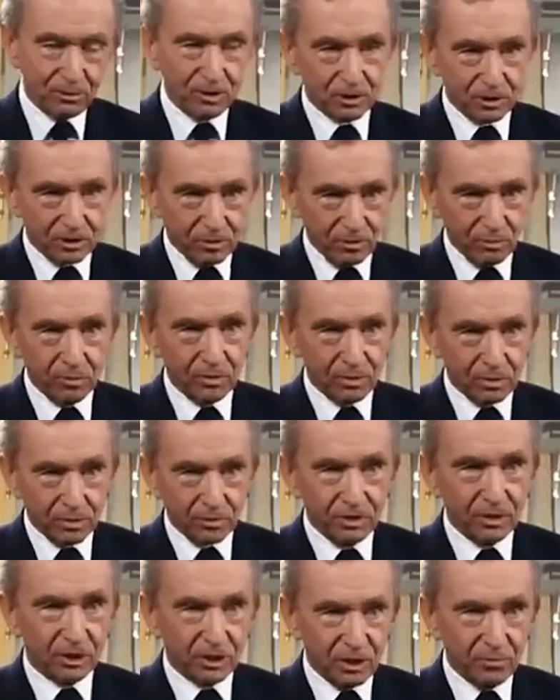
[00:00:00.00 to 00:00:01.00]
It was a
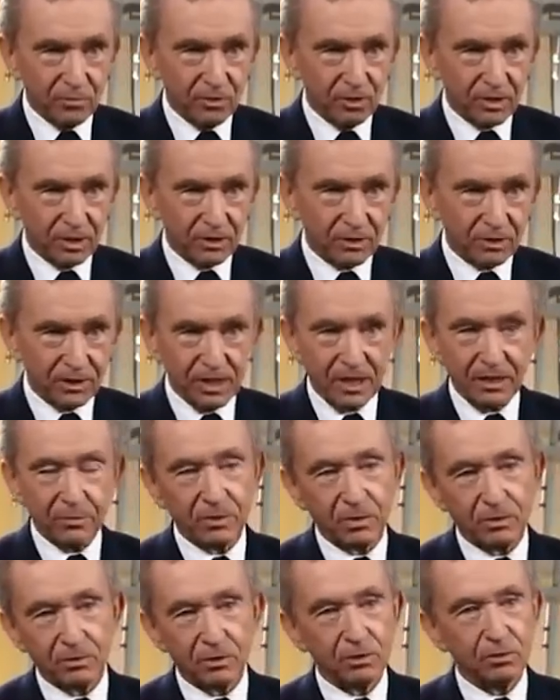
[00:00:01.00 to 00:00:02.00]
risky move at the time
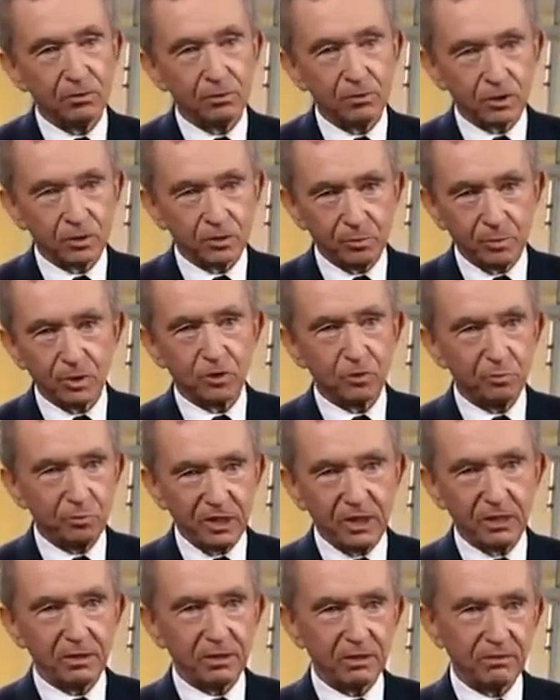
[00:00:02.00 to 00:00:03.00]
because it was much
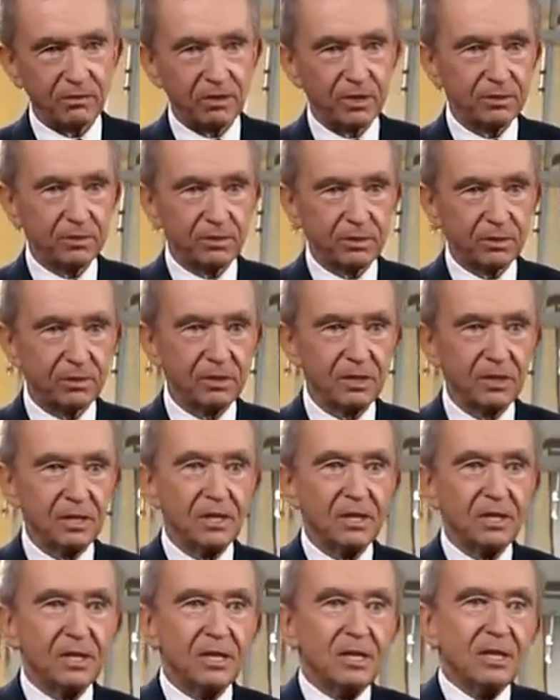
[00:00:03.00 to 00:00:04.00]
bigger than the
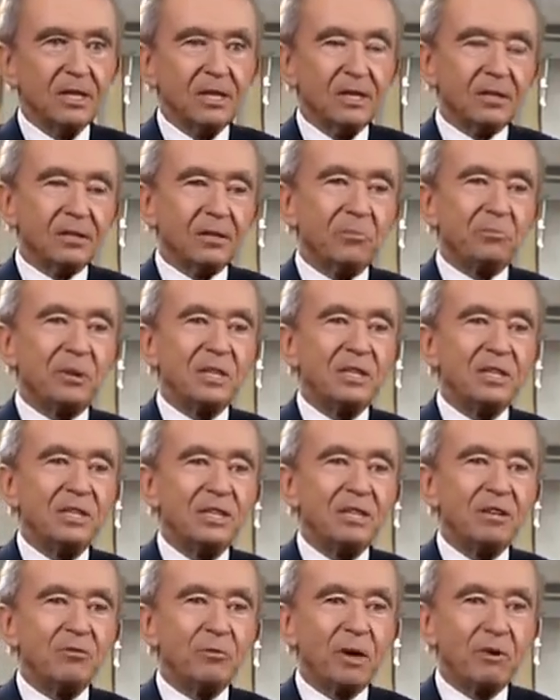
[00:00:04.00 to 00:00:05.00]

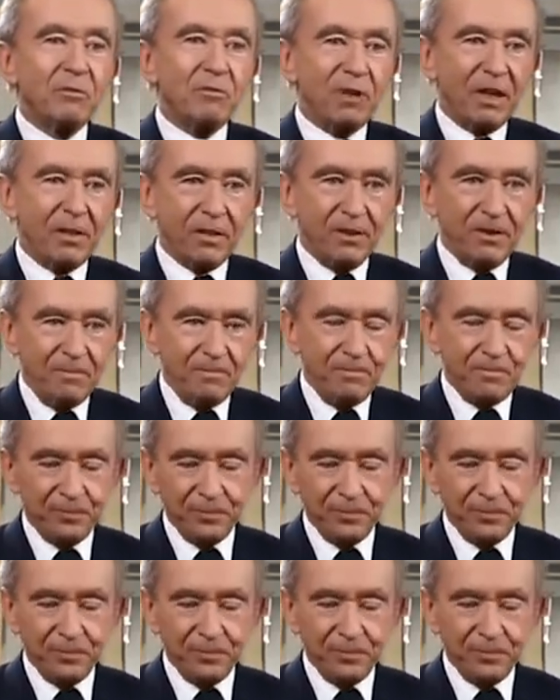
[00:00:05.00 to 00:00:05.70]
company of my father.